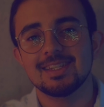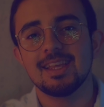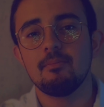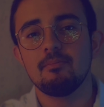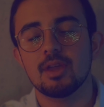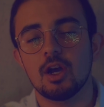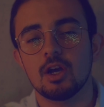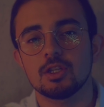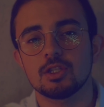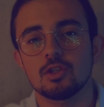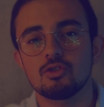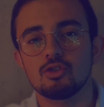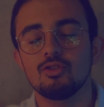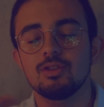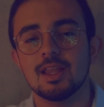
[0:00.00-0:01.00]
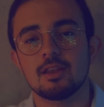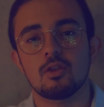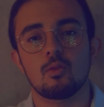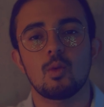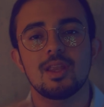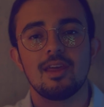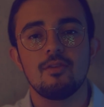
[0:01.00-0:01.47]
T M P Rs ensure that
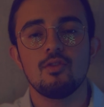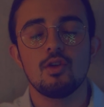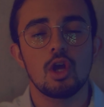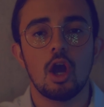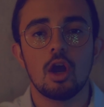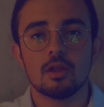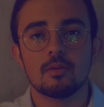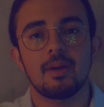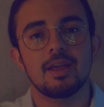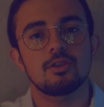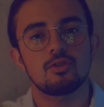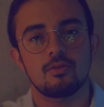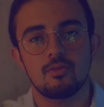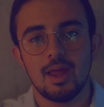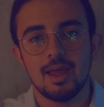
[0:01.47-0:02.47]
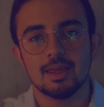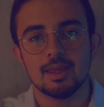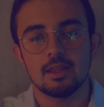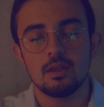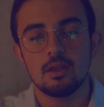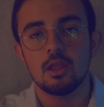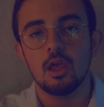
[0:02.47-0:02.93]
whatever A R C band you're flying
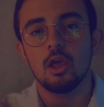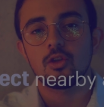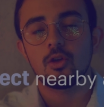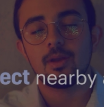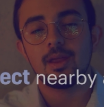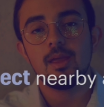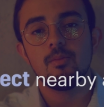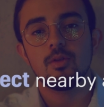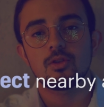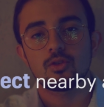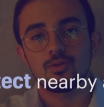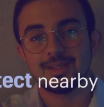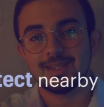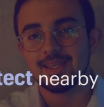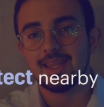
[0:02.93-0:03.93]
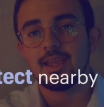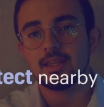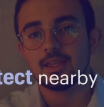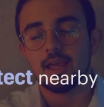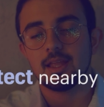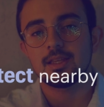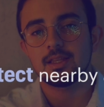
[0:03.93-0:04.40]
in, you're able to
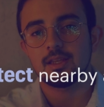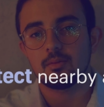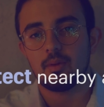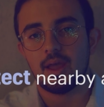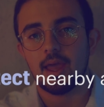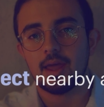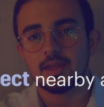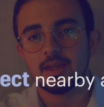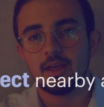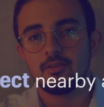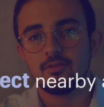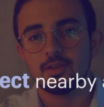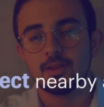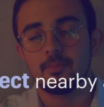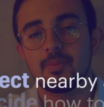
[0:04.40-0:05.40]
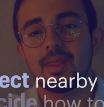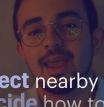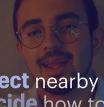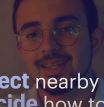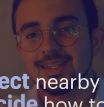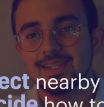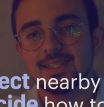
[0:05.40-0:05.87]
detect any nearby aircraft,
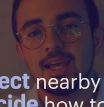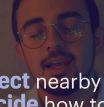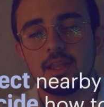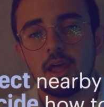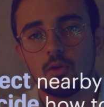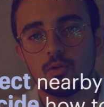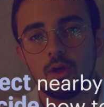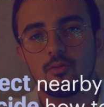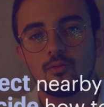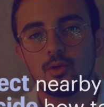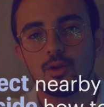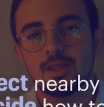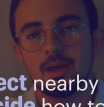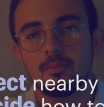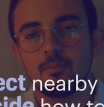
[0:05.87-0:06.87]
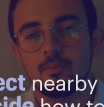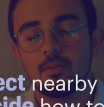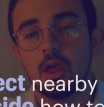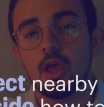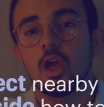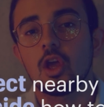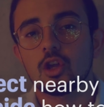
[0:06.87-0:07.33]
decide how to avoid them,
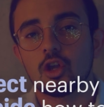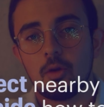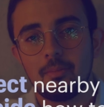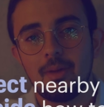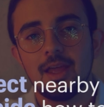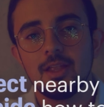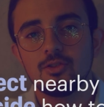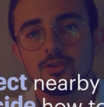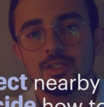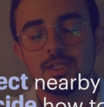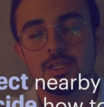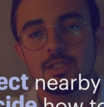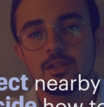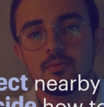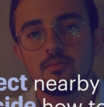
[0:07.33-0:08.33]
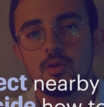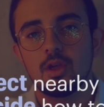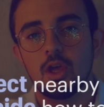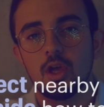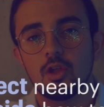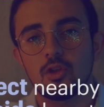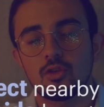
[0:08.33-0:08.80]
command your system
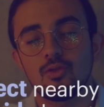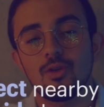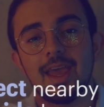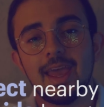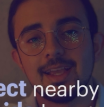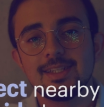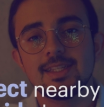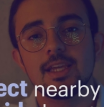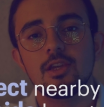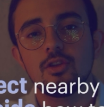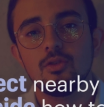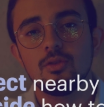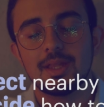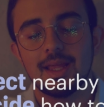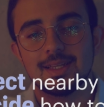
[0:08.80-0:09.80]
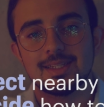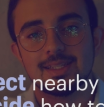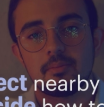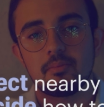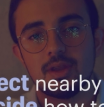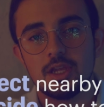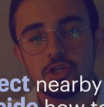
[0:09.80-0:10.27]
to execute any
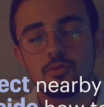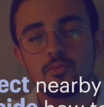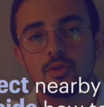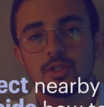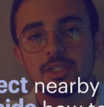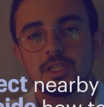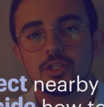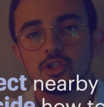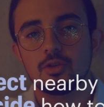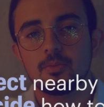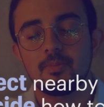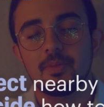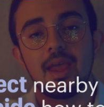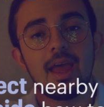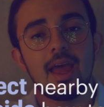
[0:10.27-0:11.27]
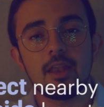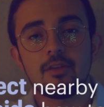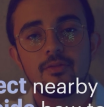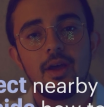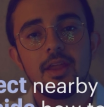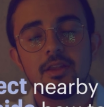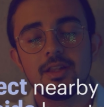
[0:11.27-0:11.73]
separation procedure, and
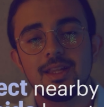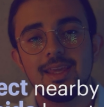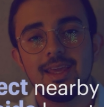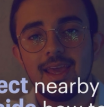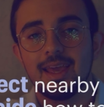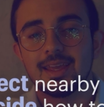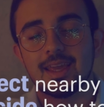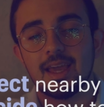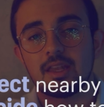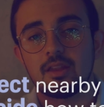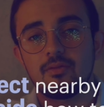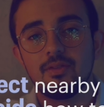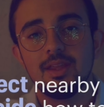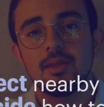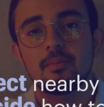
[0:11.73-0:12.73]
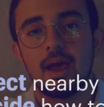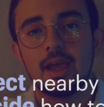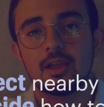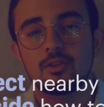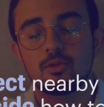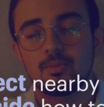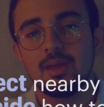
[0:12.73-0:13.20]
finally get a
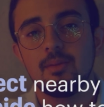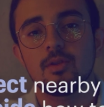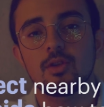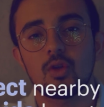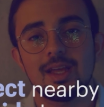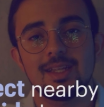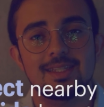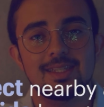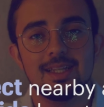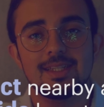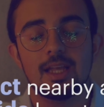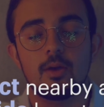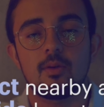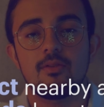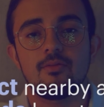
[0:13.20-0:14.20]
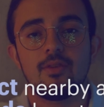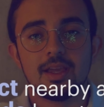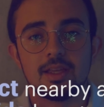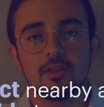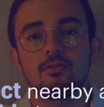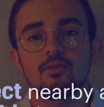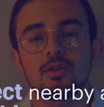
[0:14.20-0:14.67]
feedback to be able to assess how
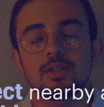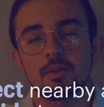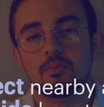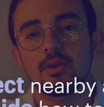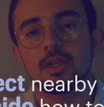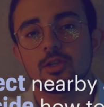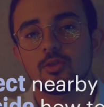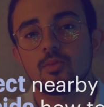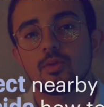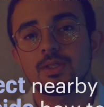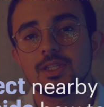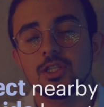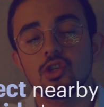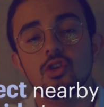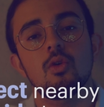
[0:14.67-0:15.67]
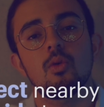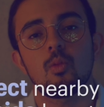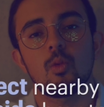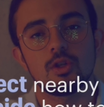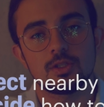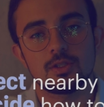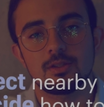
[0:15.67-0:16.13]
effective your separation procedure
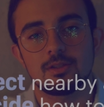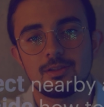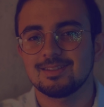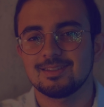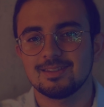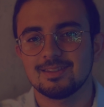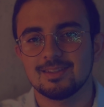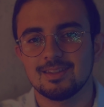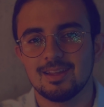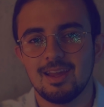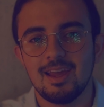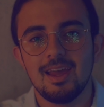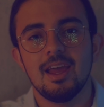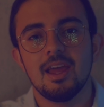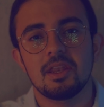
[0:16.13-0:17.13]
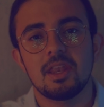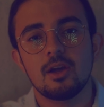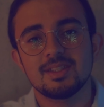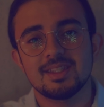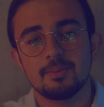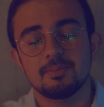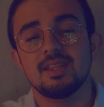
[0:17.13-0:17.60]
was. Now,
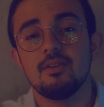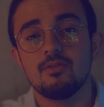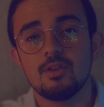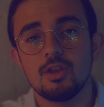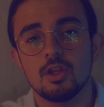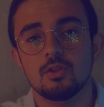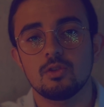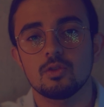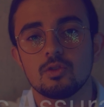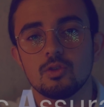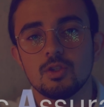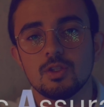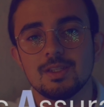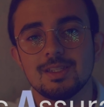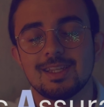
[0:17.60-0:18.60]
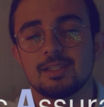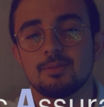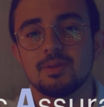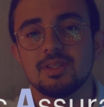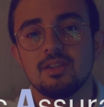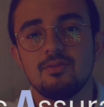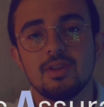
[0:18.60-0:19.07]
step seven introduces the
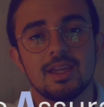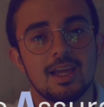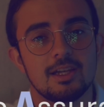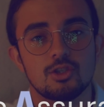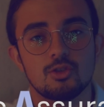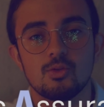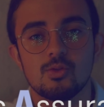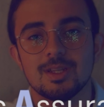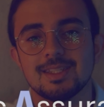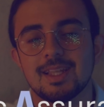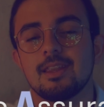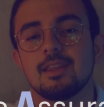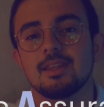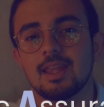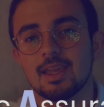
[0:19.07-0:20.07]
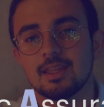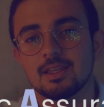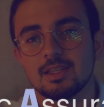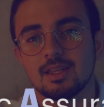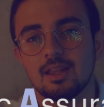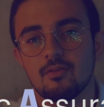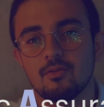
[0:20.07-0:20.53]
Specific Assurance and
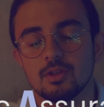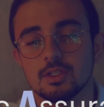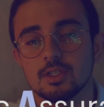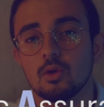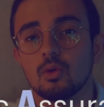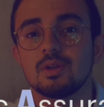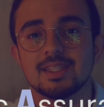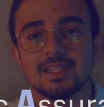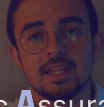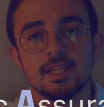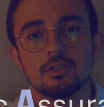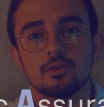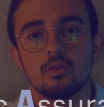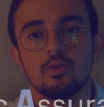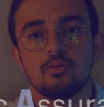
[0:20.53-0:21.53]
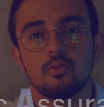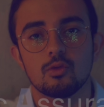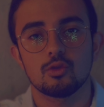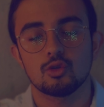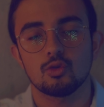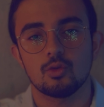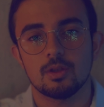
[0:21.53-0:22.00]
Integrity Levels, or SAIL score for
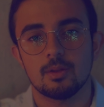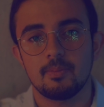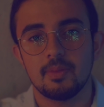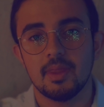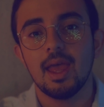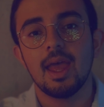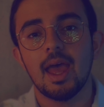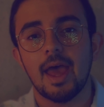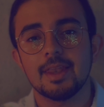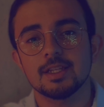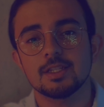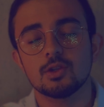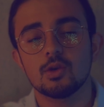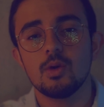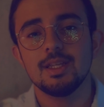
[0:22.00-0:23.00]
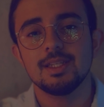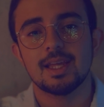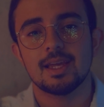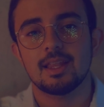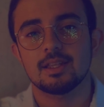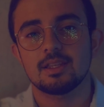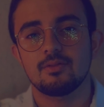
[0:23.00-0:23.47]
short, and the score is
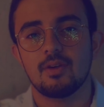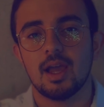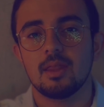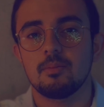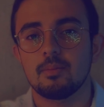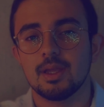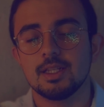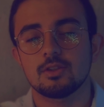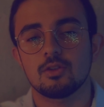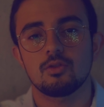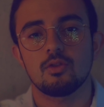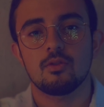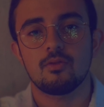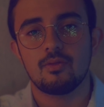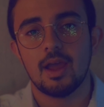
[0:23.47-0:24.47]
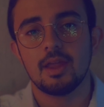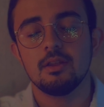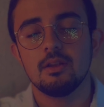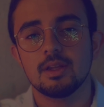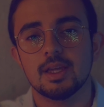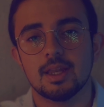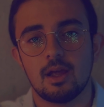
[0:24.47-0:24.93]
identified based on your
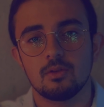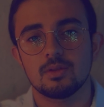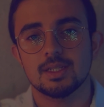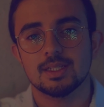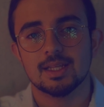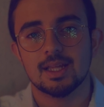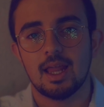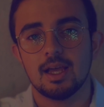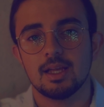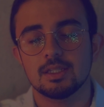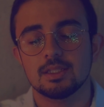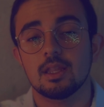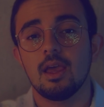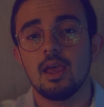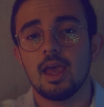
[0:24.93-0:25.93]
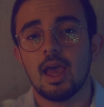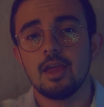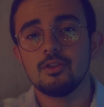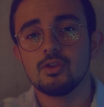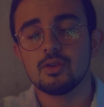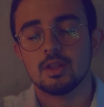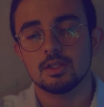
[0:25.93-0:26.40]
final ground risk class
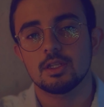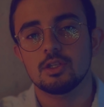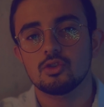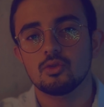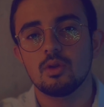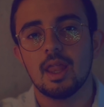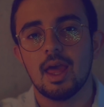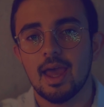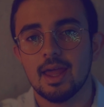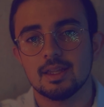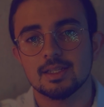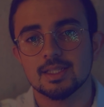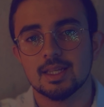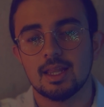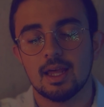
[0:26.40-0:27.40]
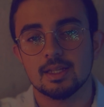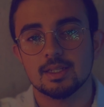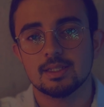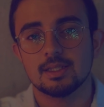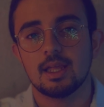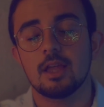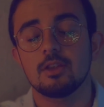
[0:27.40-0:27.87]
and your residual air risk
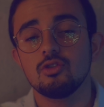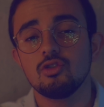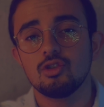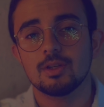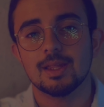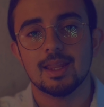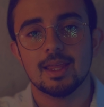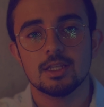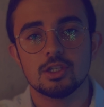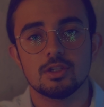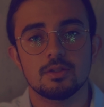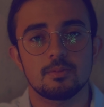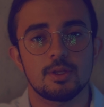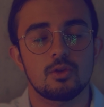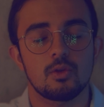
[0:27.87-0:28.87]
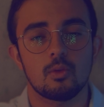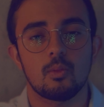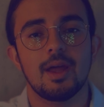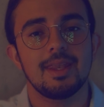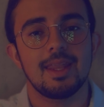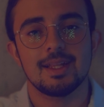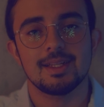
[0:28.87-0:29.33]
class, and usually ranges between
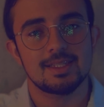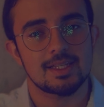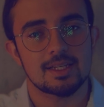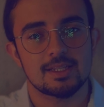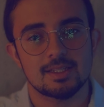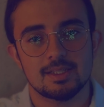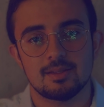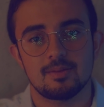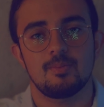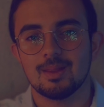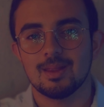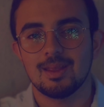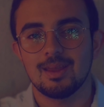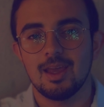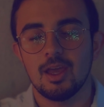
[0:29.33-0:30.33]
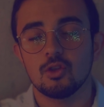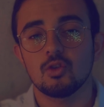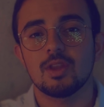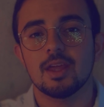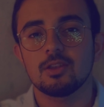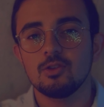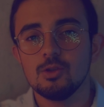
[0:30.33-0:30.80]
one and six. You
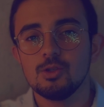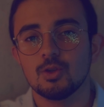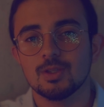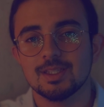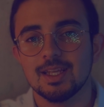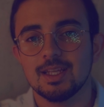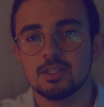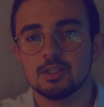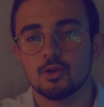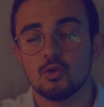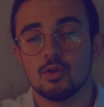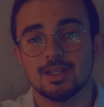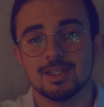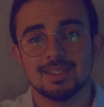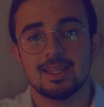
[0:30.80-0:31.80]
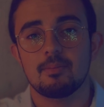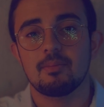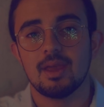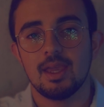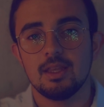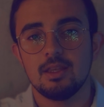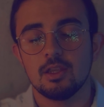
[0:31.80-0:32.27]
then use your SAIL score in step
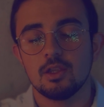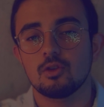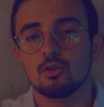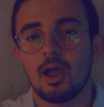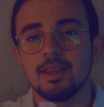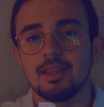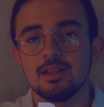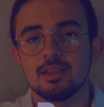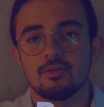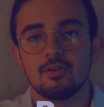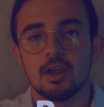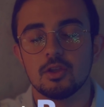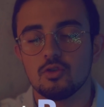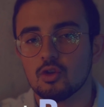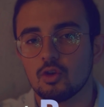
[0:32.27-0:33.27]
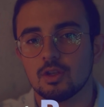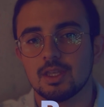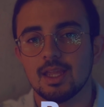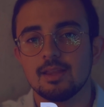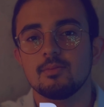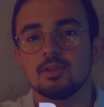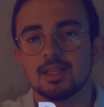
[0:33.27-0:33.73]
eight to identify your
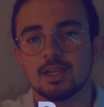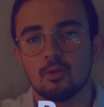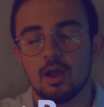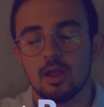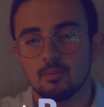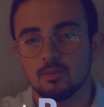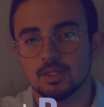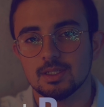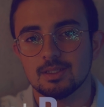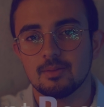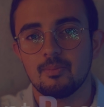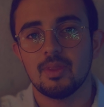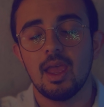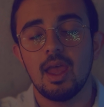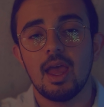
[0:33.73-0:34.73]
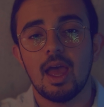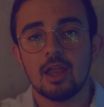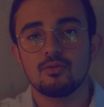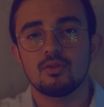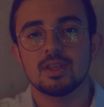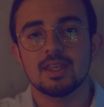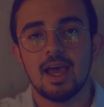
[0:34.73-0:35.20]
containment requirements, and
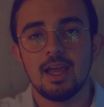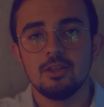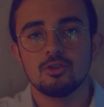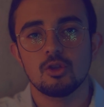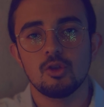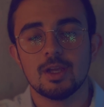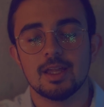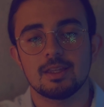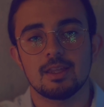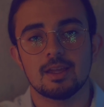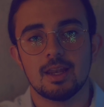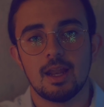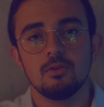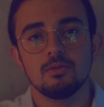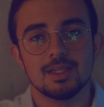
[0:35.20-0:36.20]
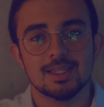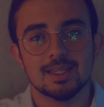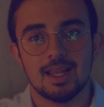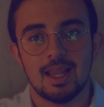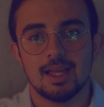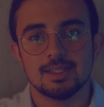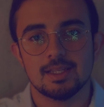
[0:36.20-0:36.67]
for that you look at the ground risk
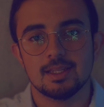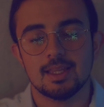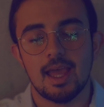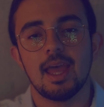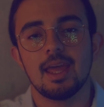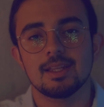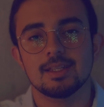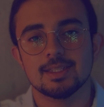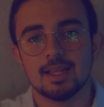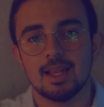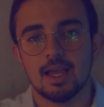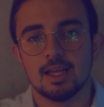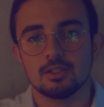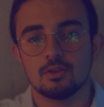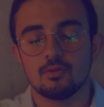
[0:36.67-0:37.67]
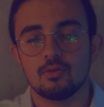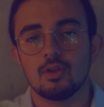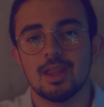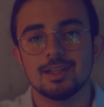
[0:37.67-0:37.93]
class and the air risk class of your